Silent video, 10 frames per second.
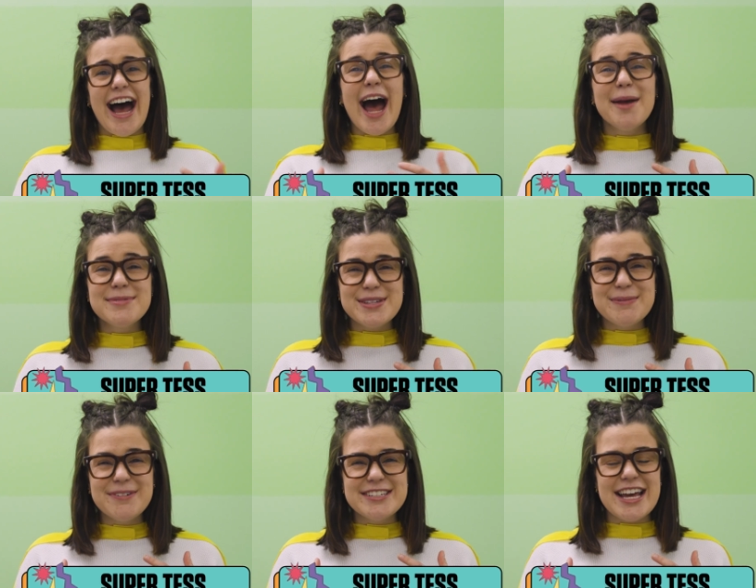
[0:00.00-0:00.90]
I'm
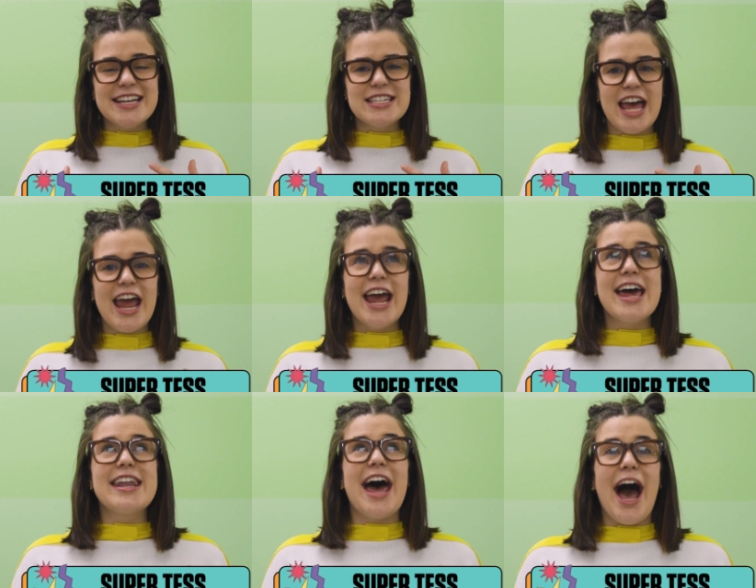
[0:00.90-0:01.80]
Super Tess
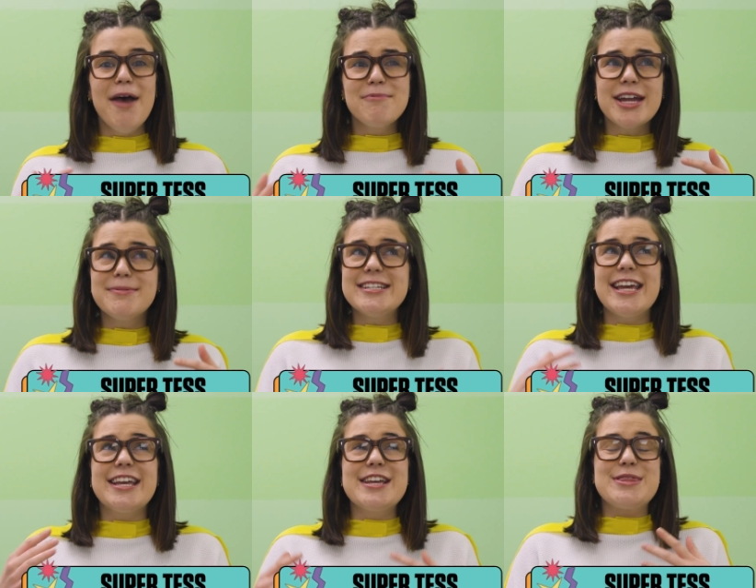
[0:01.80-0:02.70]
and I'm going to be
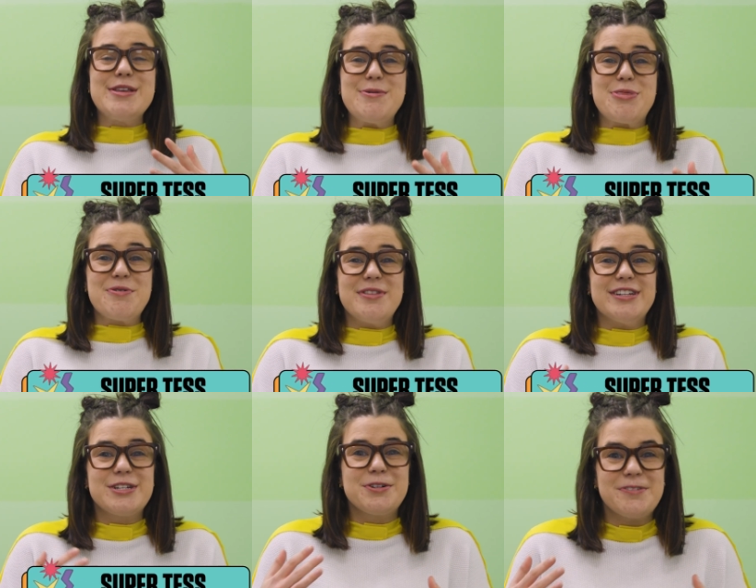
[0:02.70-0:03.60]
taking you through
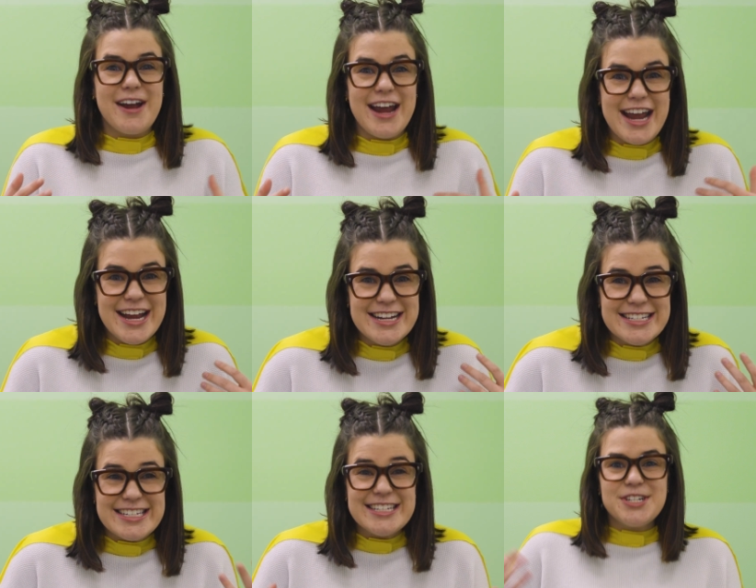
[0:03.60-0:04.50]
this
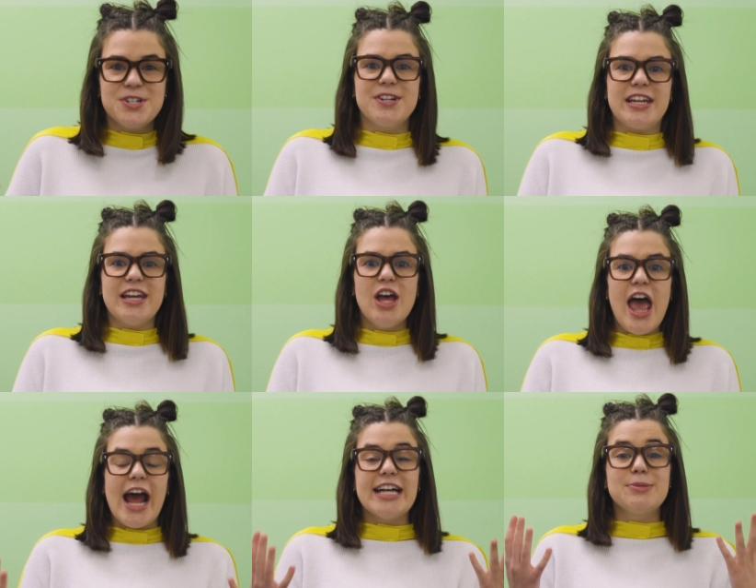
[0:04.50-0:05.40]
crazy journey
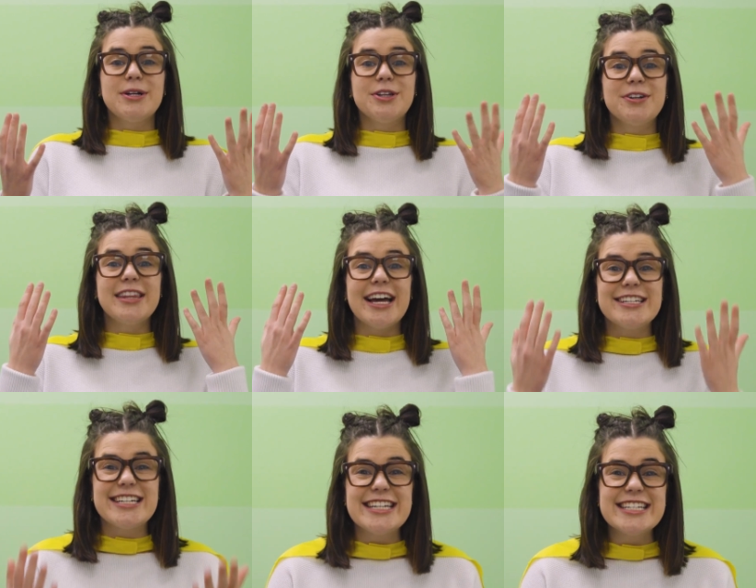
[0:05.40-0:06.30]
as we learn
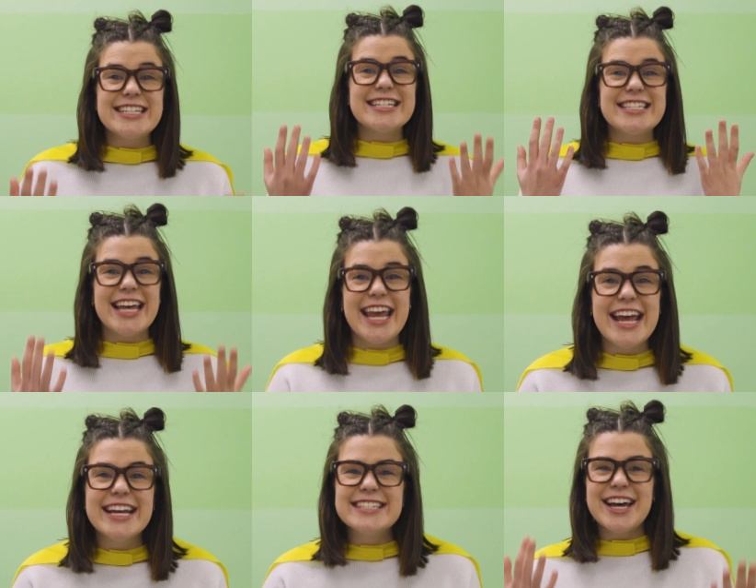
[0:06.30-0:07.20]
that Jesus
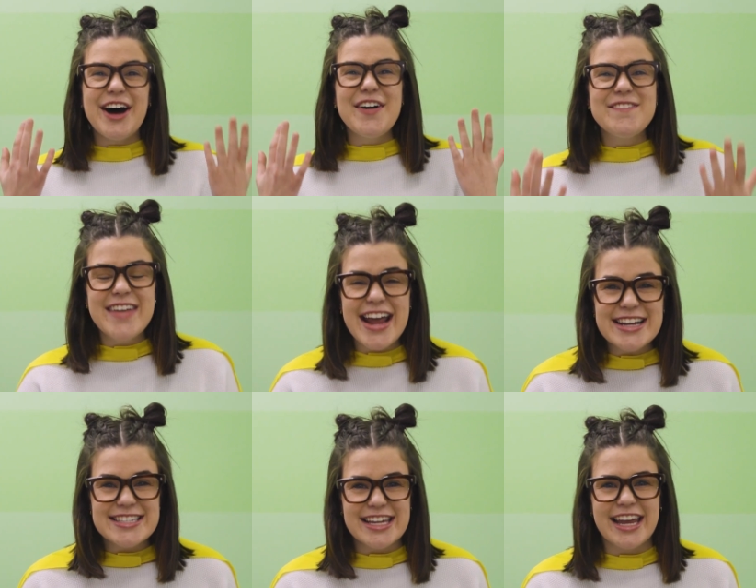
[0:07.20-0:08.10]
is
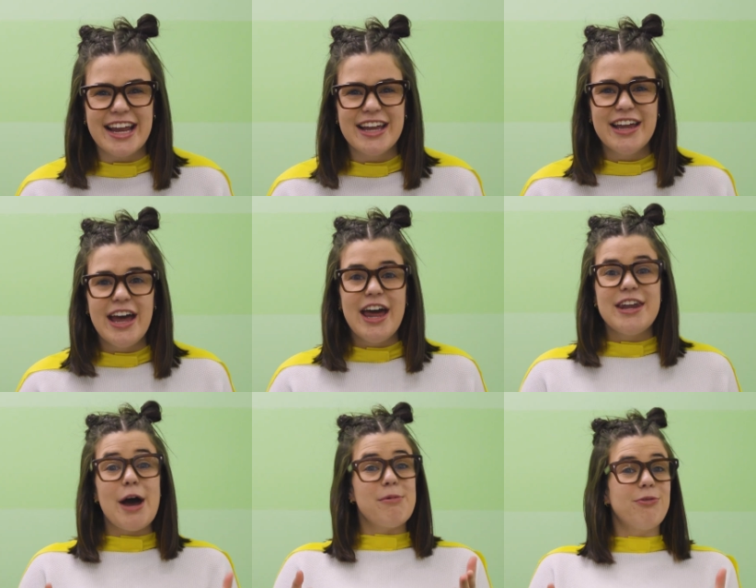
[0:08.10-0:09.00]
amazing.
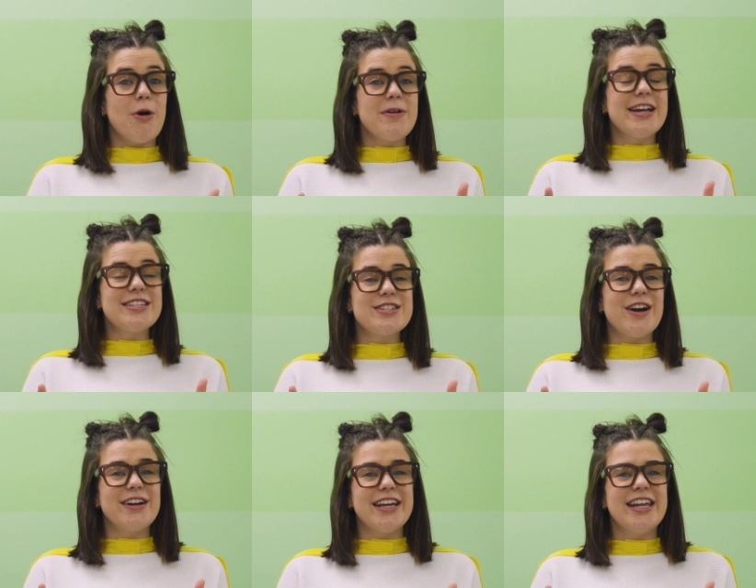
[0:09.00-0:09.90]
Now before we get
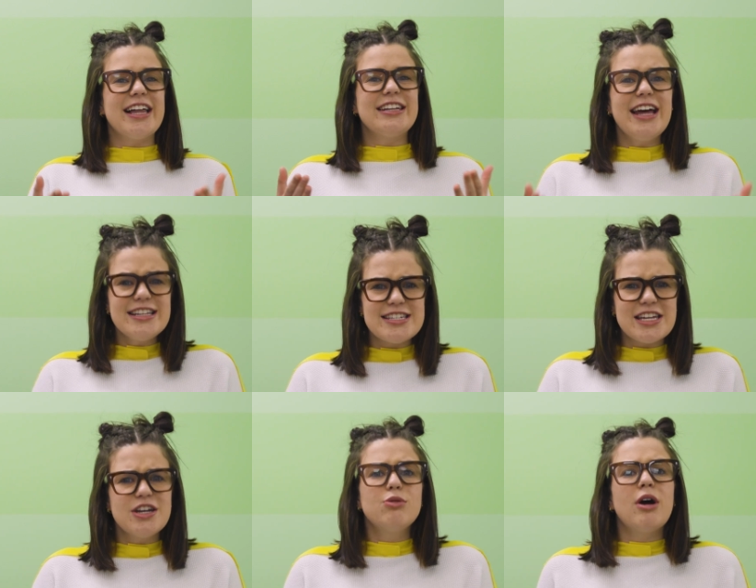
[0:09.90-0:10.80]
started, let's
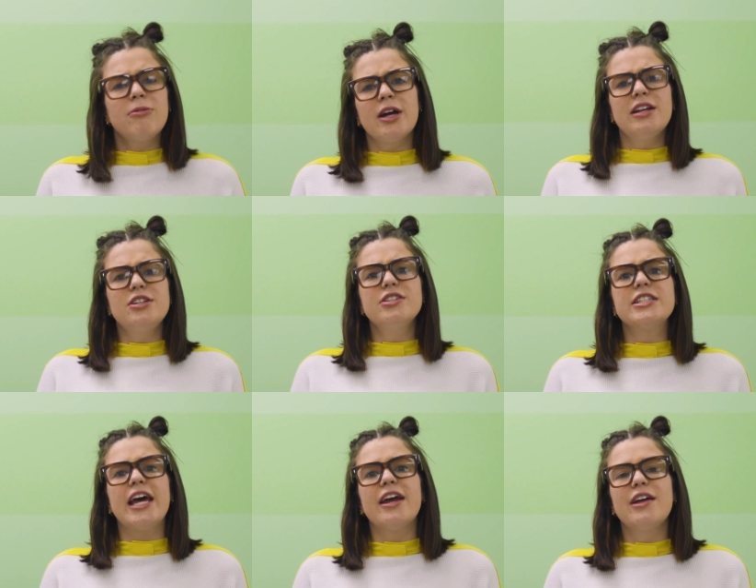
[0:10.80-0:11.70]
see what we're going to do
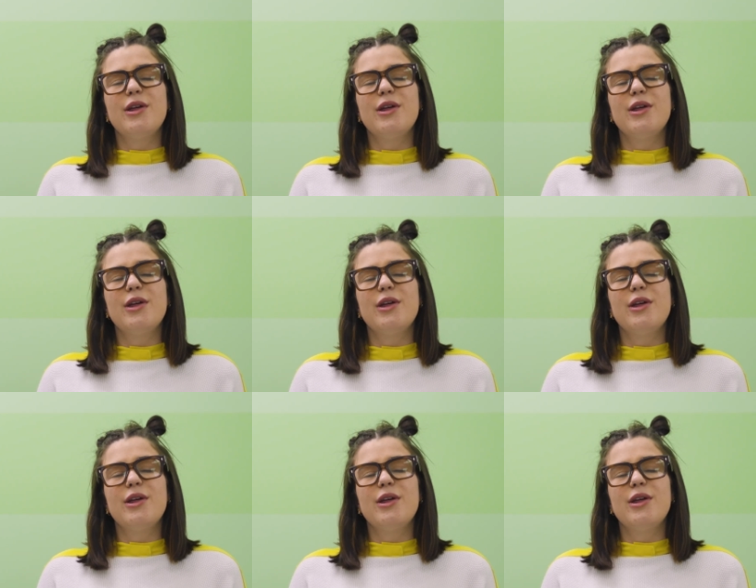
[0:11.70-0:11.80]
today.